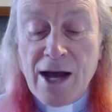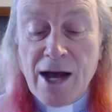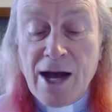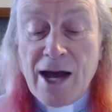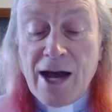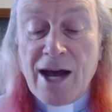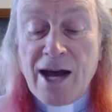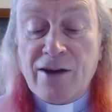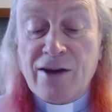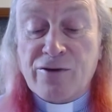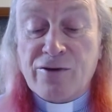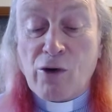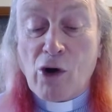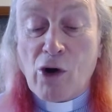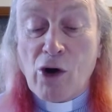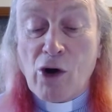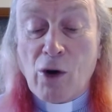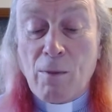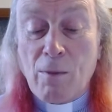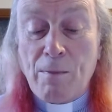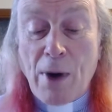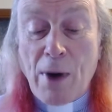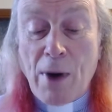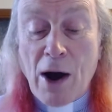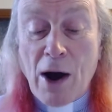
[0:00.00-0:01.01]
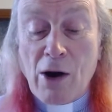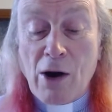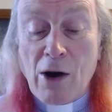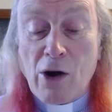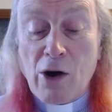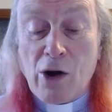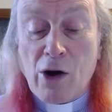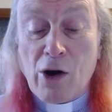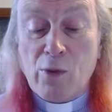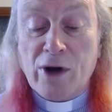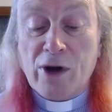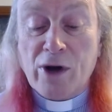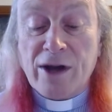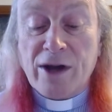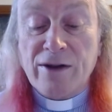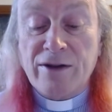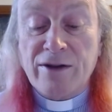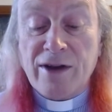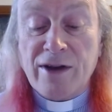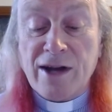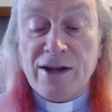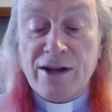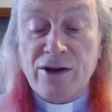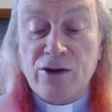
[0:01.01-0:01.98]
His royal power will
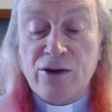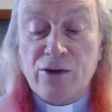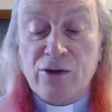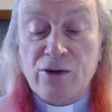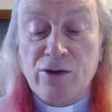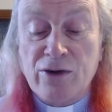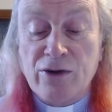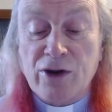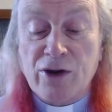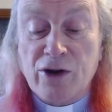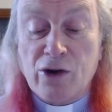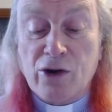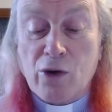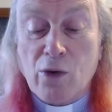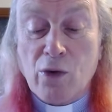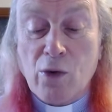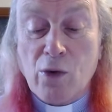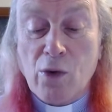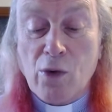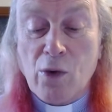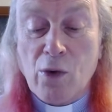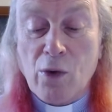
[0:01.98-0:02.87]
continue to grow.